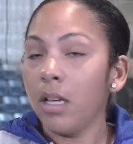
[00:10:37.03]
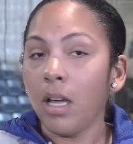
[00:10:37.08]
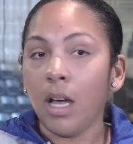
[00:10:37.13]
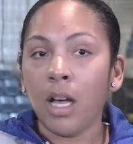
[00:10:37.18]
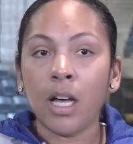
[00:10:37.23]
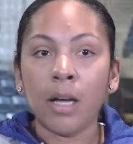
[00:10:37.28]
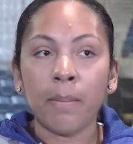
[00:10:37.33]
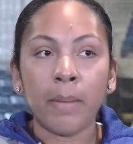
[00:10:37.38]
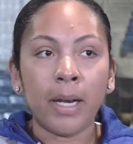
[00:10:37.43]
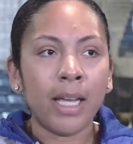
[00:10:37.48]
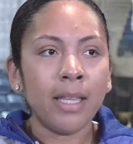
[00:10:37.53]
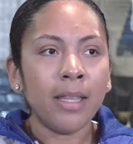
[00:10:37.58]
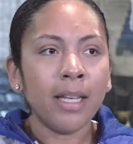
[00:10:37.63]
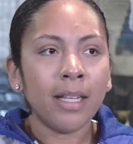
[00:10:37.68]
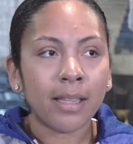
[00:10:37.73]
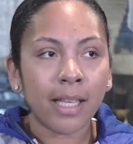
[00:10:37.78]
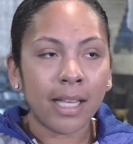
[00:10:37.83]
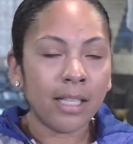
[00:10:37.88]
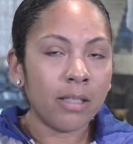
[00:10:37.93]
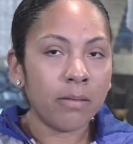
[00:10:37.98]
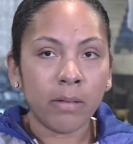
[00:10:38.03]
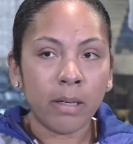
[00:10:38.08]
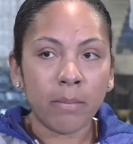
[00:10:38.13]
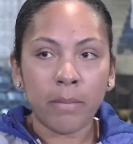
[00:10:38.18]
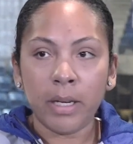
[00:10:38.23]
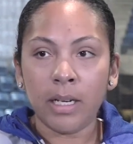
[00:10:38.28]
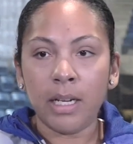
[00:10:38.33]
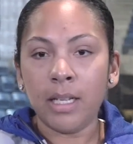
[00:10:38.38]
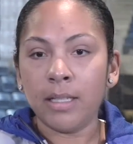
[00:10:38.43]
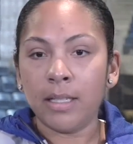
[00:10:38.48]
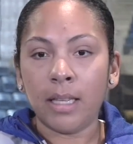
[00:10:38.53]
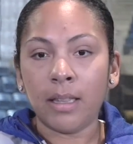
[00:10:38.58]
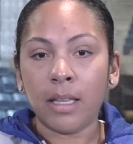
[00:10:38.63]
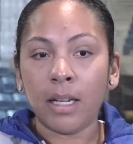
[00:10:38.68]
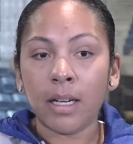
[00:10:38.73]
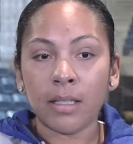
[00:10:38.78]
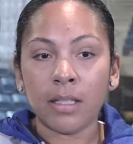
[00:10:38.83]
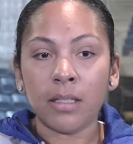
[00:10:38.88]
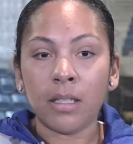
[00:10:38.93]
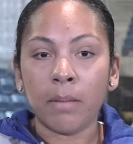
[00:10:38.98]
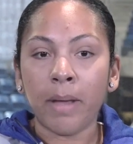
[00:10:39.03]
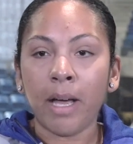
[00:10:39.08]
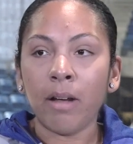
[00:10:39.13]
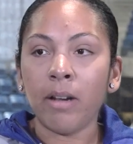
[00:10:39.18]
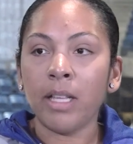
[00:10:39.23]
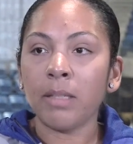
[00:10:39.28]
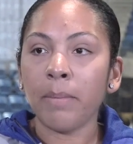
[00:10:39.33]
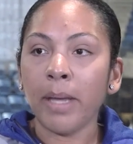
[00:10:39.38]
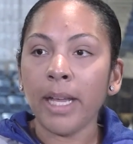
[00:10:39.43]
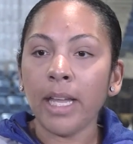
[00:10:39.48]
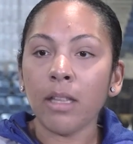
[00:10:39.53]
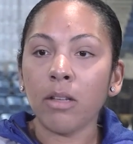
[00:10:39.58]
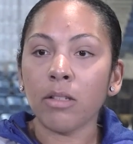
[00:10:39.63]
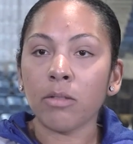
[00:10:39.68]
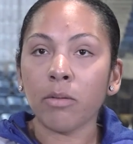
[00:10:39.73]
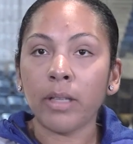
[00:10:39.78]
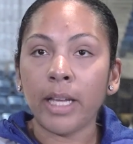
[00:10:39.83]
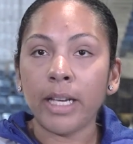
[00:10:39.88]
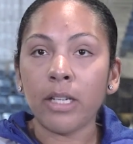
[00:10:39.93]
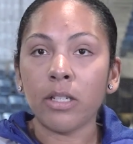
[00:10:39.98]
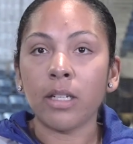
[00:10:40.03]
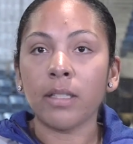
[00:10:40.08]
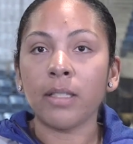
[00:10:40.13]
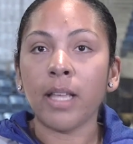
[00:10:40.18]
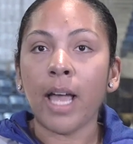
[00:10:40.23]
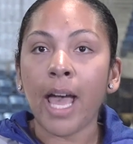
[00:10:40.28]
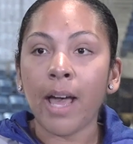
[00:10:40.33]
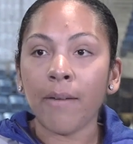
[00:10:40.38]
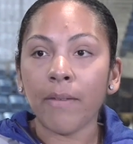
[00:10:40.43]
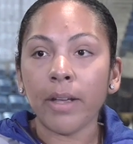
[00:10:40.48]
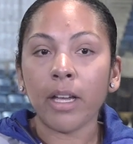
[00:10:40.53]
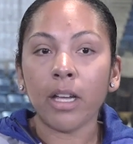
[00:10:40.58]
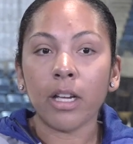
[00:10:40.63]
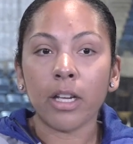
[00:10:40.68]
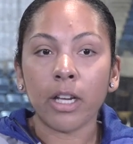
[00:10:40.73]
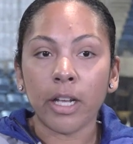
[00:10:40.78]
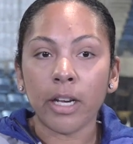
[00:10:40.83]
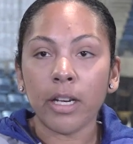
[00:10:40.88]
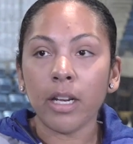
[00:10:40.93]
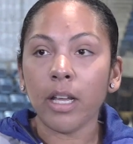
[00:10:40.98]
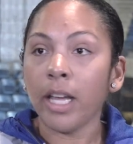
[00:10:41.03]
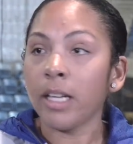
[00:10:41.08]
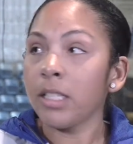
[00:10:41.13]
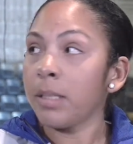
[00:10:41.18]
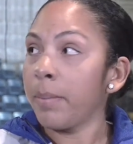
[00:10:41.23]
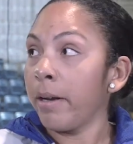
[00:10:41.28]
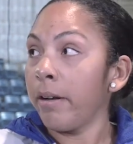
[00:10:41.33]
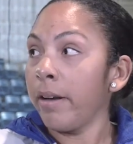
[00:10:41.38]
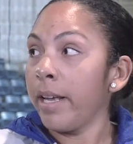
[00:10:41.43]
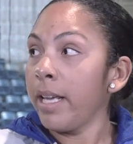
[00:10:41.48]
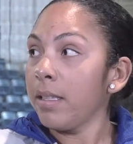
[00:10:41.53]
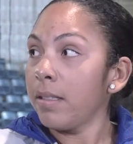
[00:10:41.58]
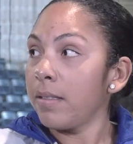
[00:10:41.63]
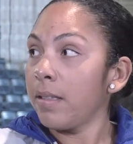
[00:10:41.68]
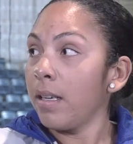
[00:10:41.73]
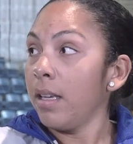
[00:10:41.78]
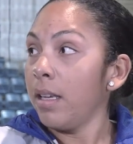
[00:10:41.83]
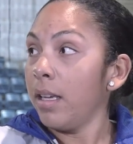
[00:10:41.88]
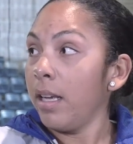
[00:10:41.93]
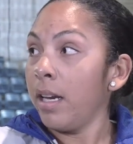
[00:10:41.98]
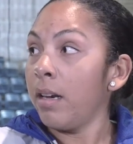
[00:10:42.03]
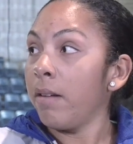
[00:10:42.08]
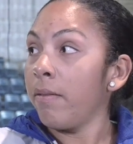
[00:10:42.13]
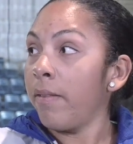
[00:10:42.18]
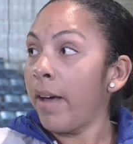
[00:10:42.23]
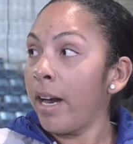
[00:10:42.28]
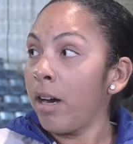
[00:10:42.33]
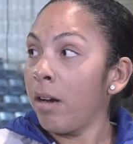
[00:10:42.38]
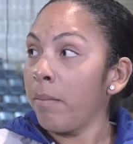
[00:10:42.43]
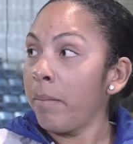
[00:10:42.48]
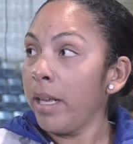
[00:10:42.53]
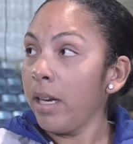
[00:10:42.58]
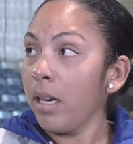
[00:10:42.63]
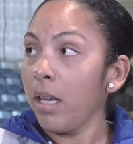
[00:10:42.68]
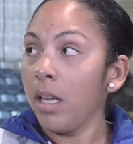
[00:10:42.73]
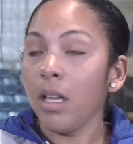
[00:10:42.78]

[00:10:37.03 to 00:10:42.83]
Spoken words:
And I think that's what McNeese Athletics is about, is making those relations, having a good experience, an environment,